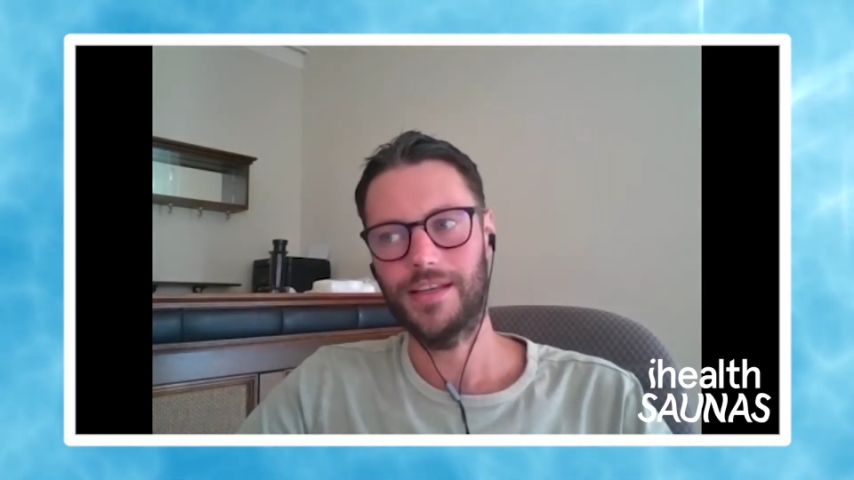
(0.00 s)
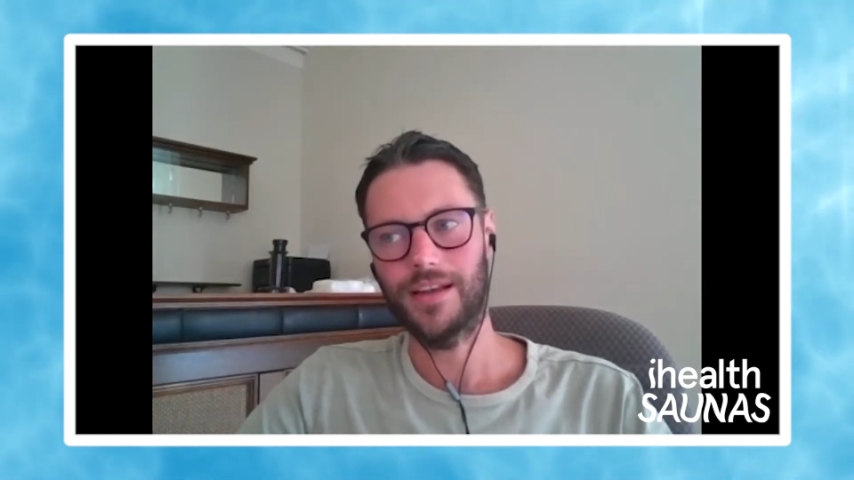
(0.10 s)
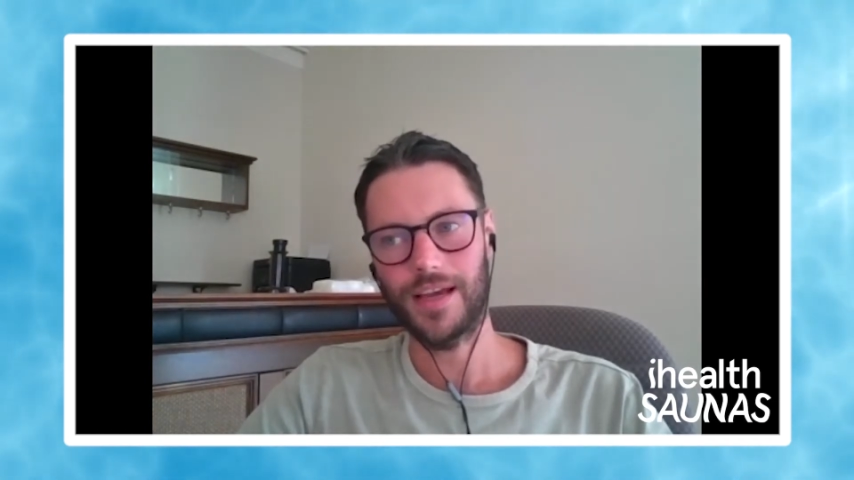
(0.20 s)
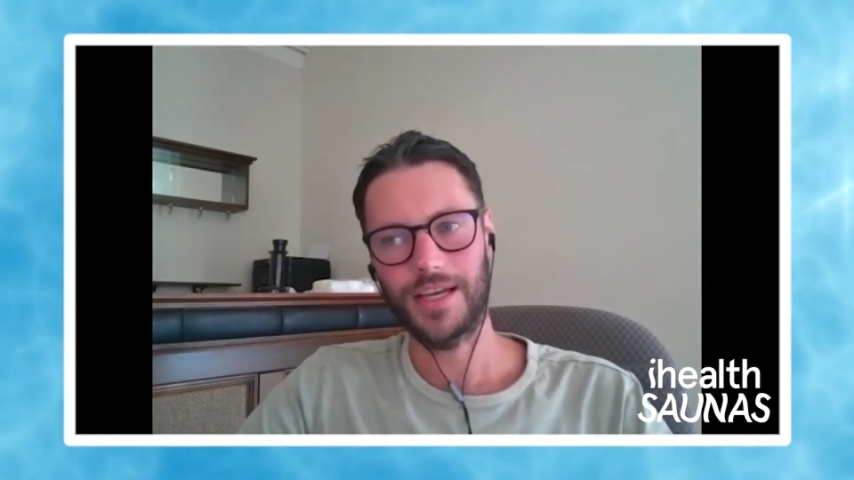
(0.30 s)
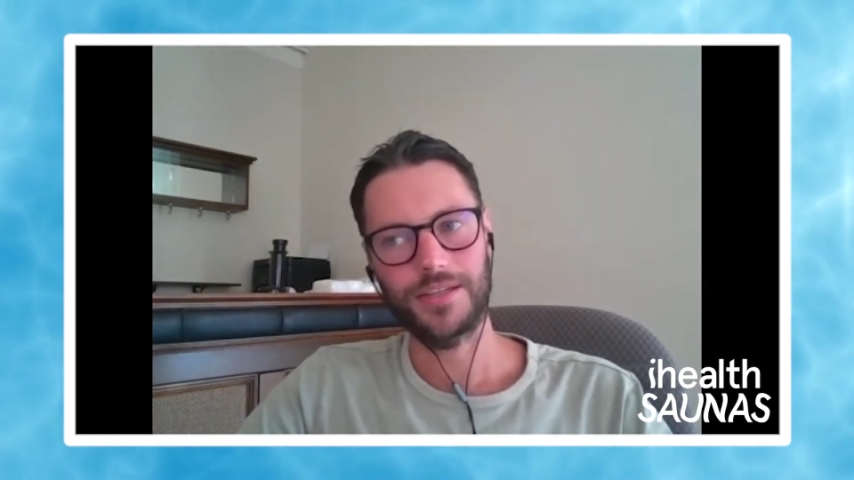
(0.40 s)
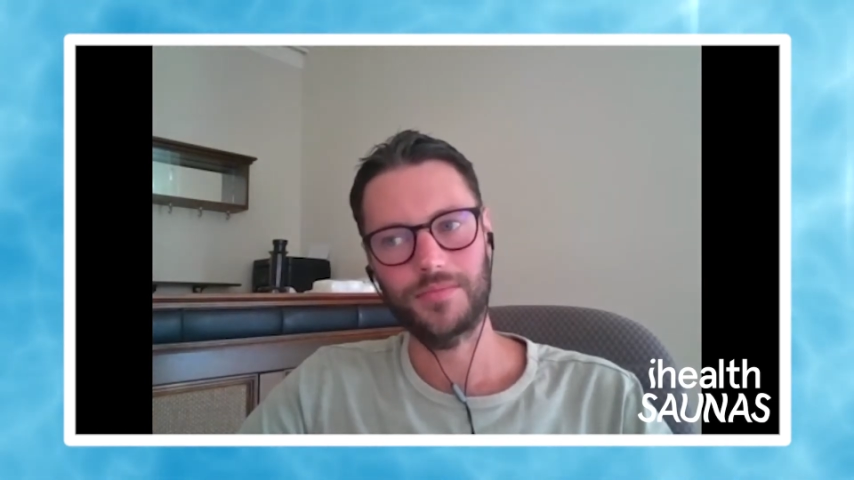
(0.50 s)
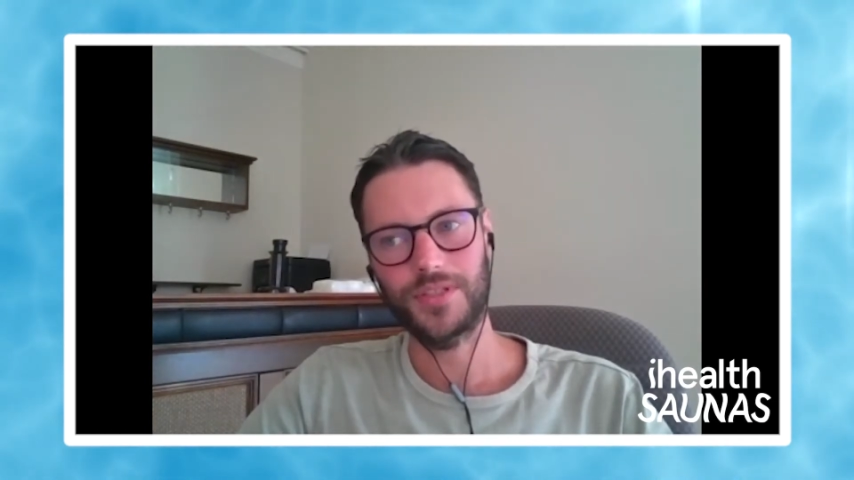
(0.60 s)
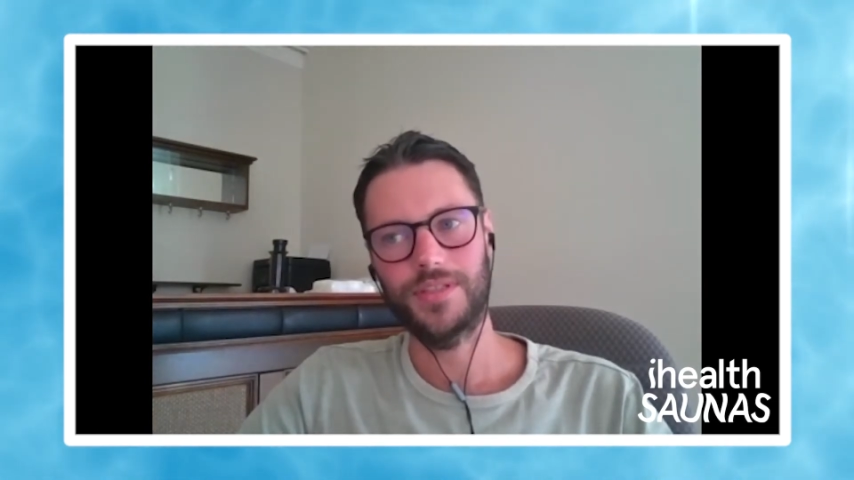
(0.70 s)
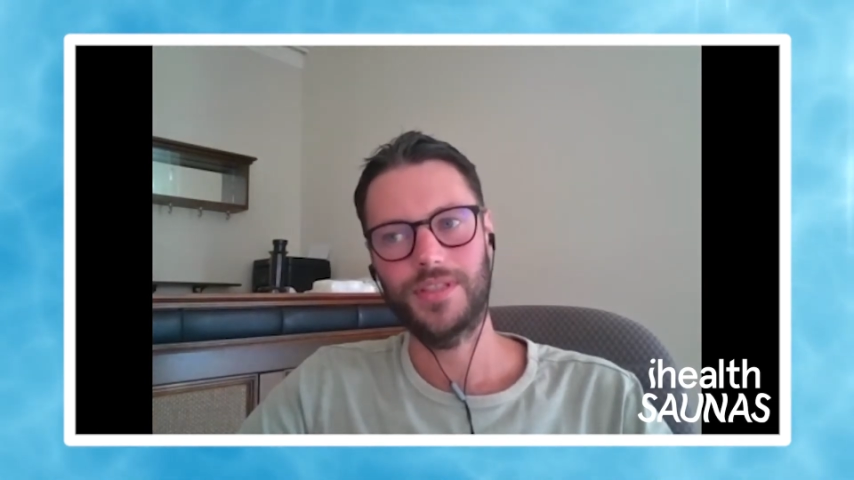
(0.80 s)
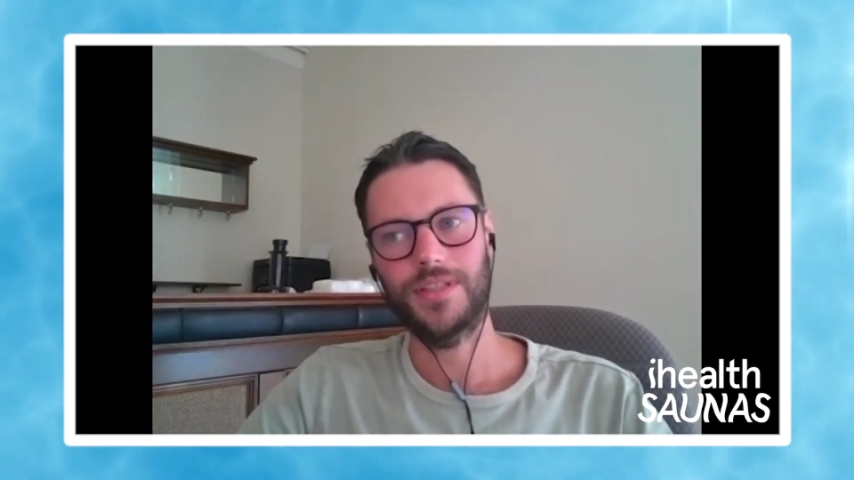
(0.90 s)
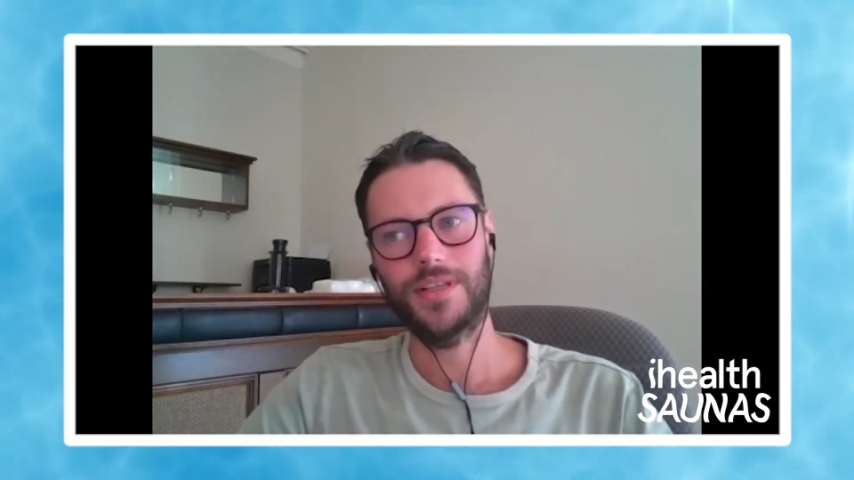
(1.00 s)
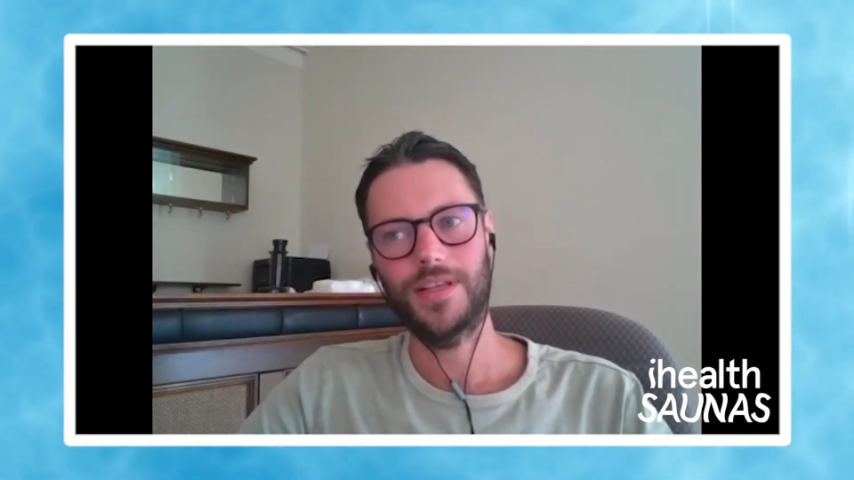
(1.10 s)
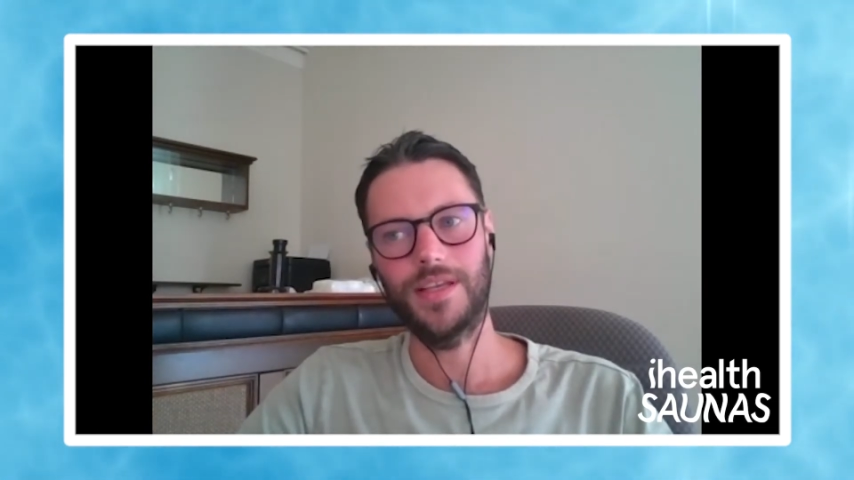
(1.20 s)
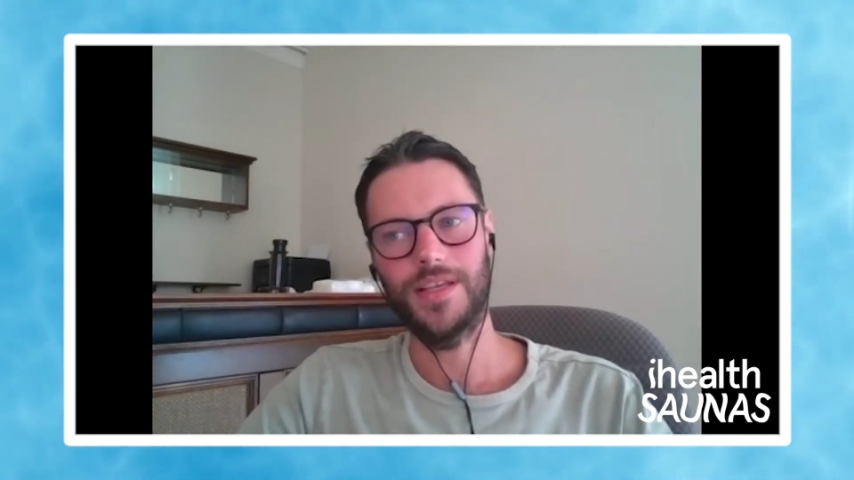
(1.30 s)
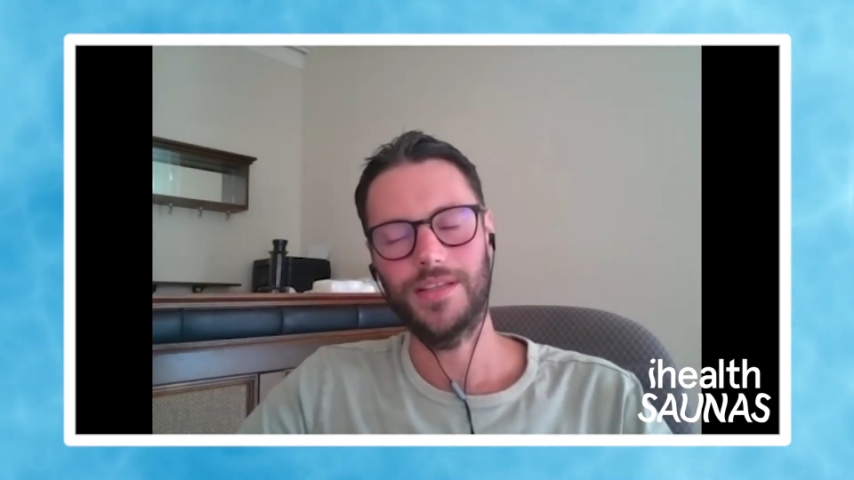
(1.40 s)
enlightenment
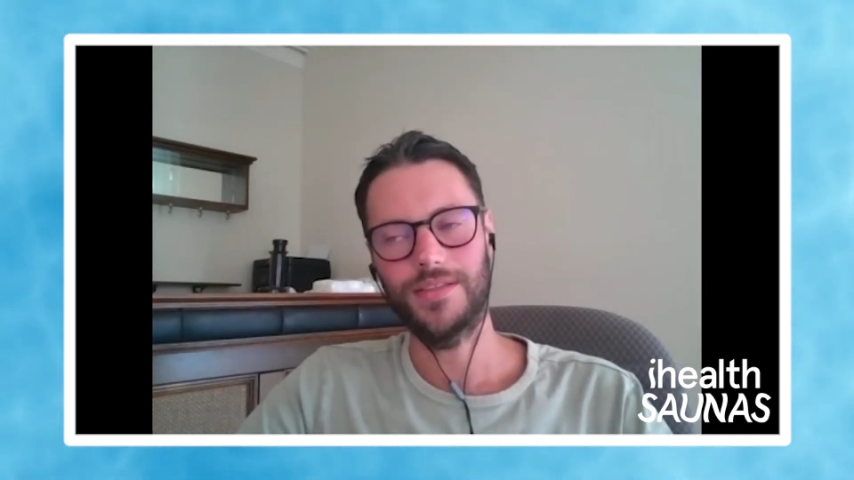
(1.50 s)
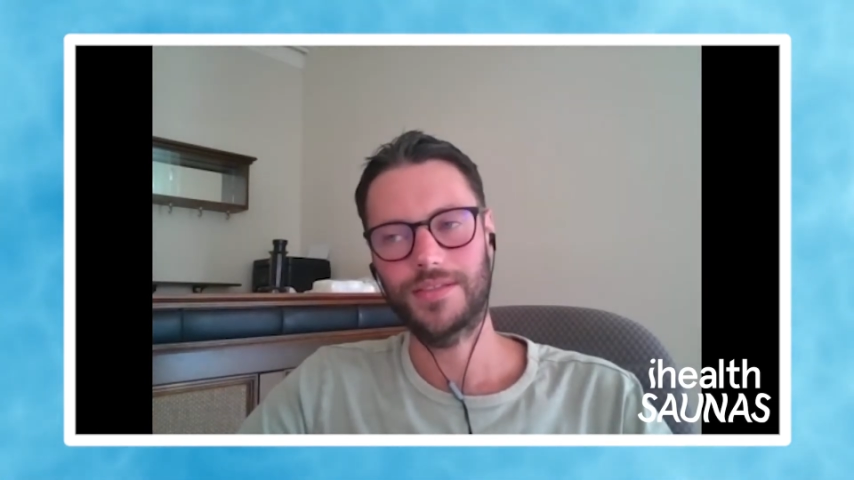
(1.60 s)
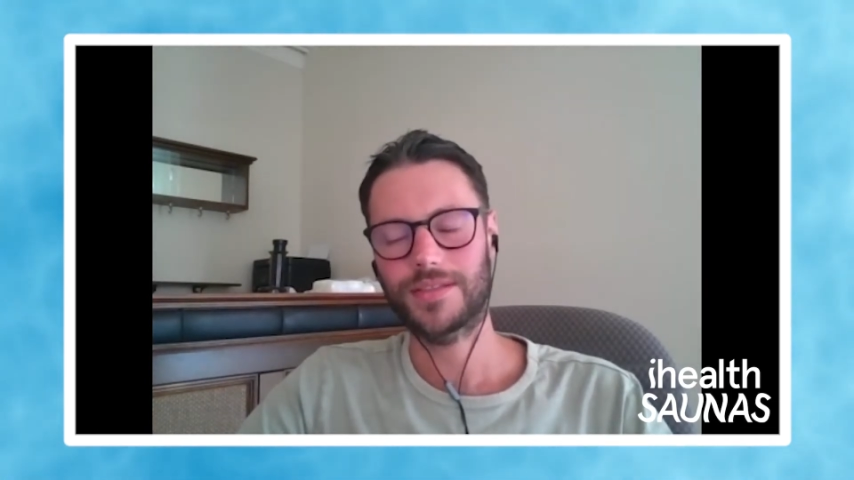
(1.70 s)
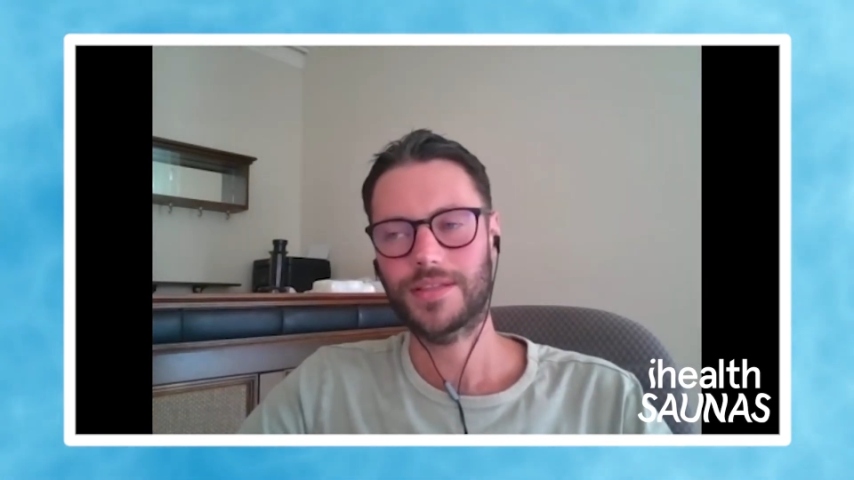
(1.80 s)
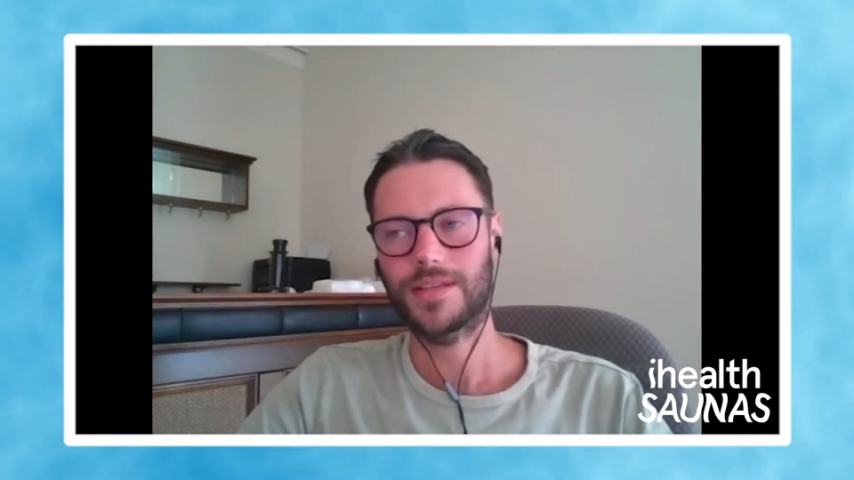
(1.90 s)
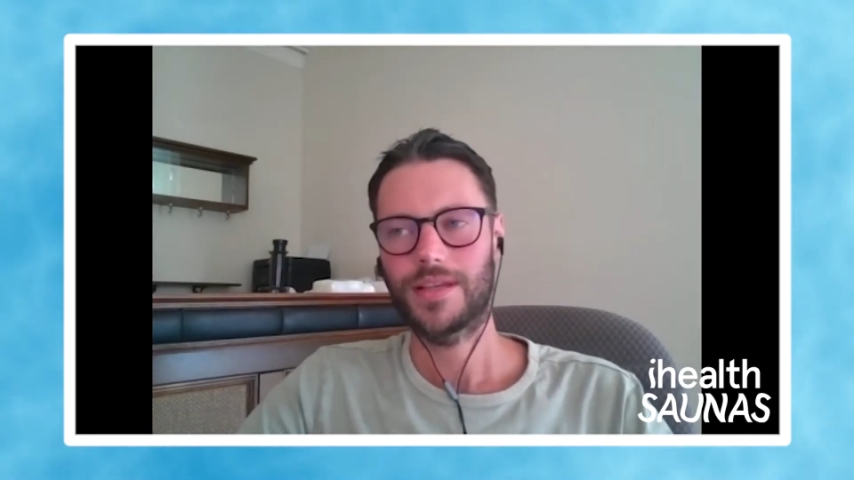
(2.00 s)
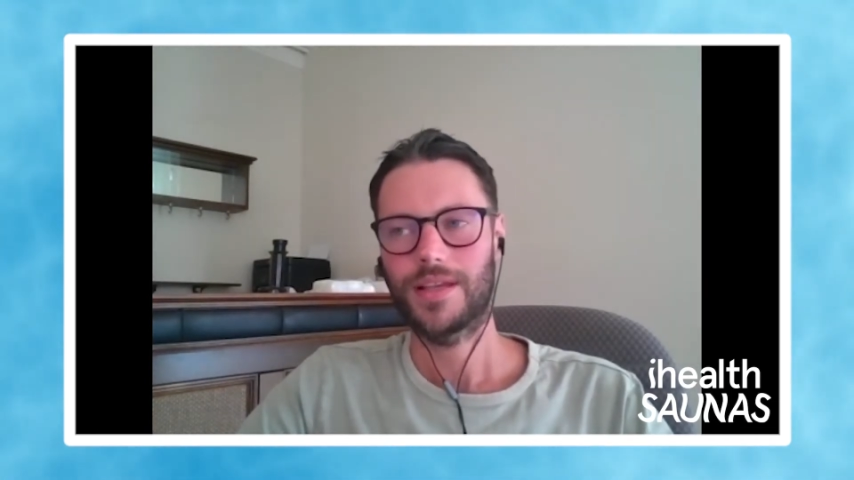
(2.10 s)
is